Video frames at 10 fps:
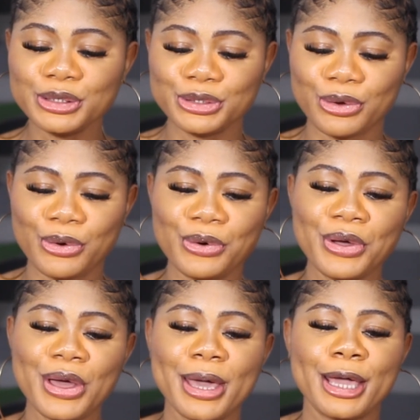So
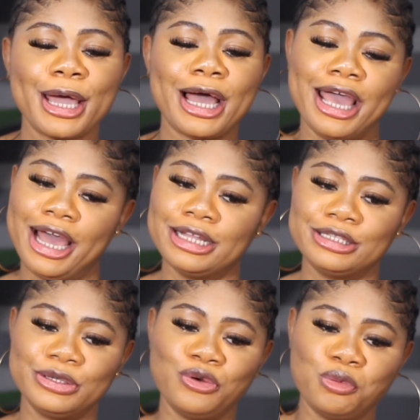I had
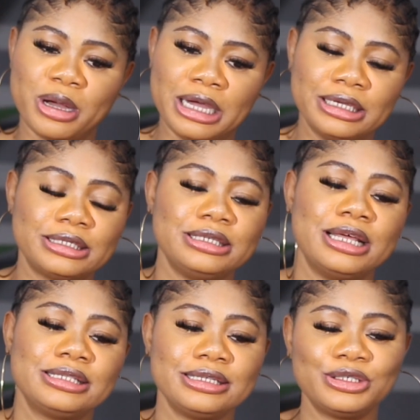to go back. The
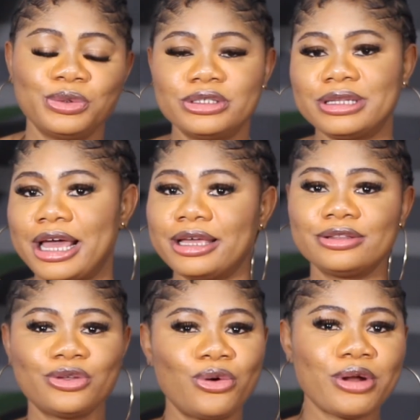next day she was
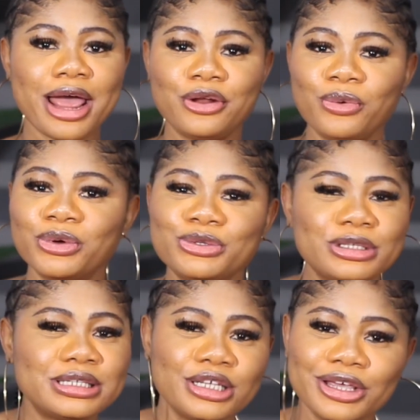like, I don't want to
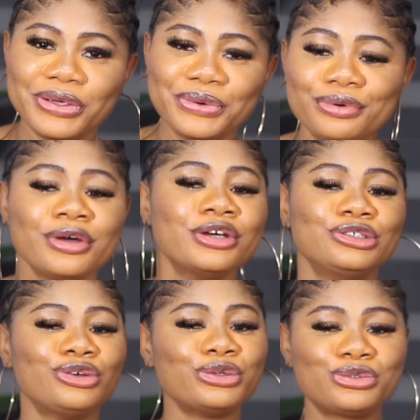see you.
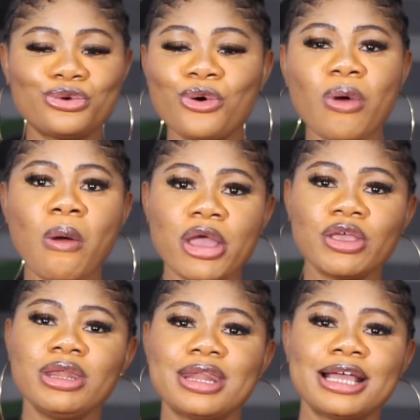Just go. Where were
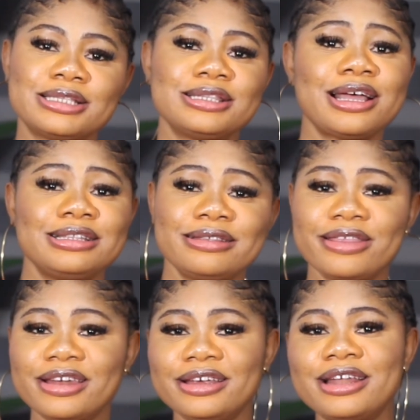you in
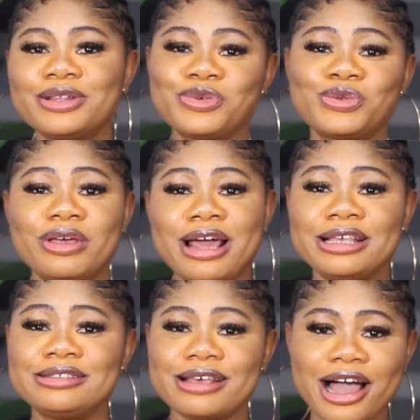1993? That was when
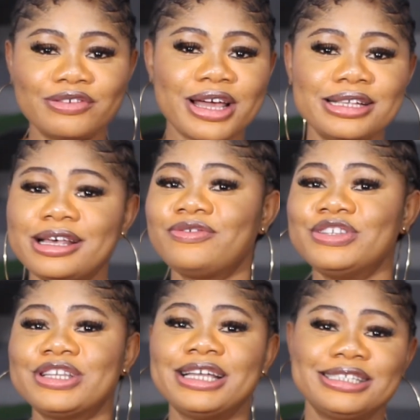I served. I
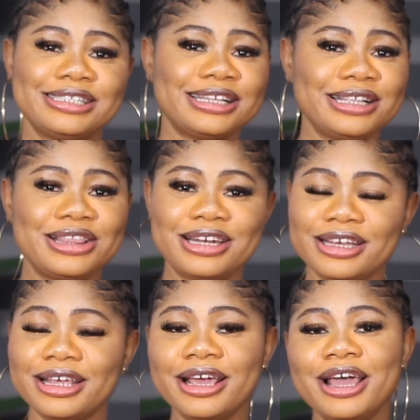served in
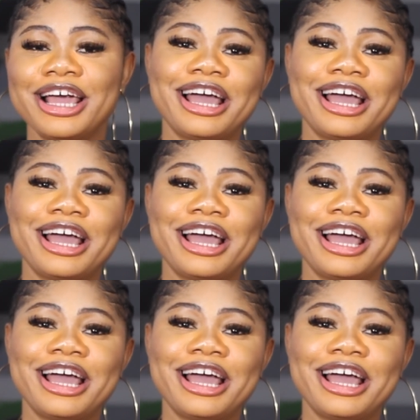1993.